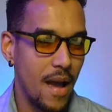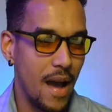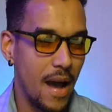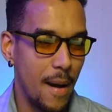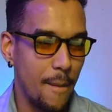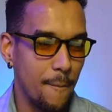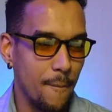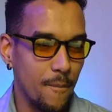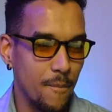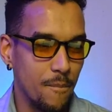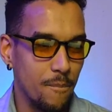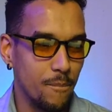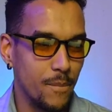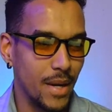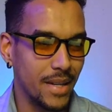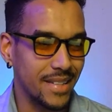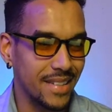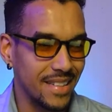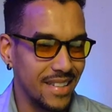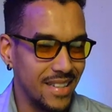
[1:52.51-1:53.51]

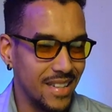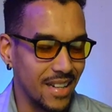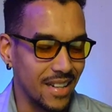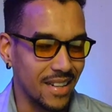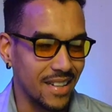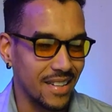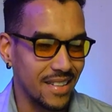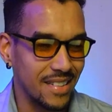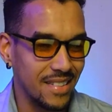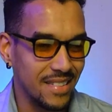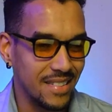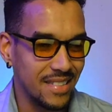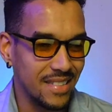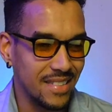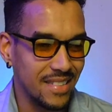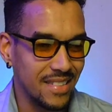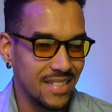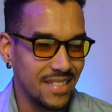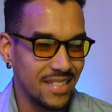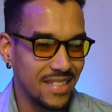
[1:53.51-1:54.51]
But look,
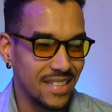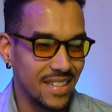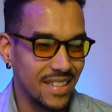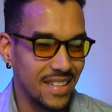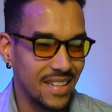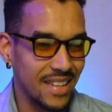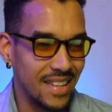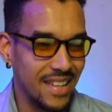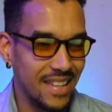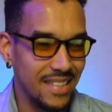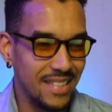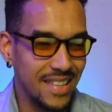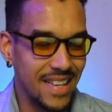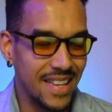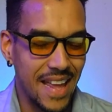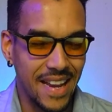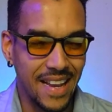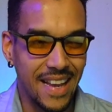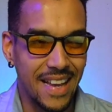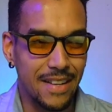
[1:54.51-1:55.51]
he's
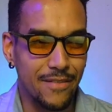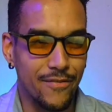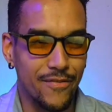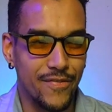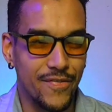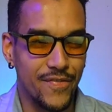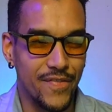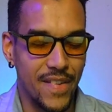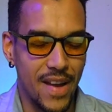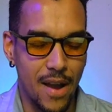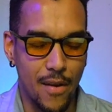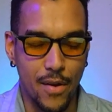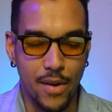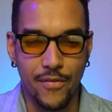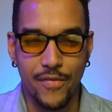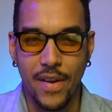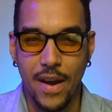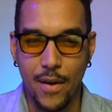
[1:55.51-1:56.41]
getting a very,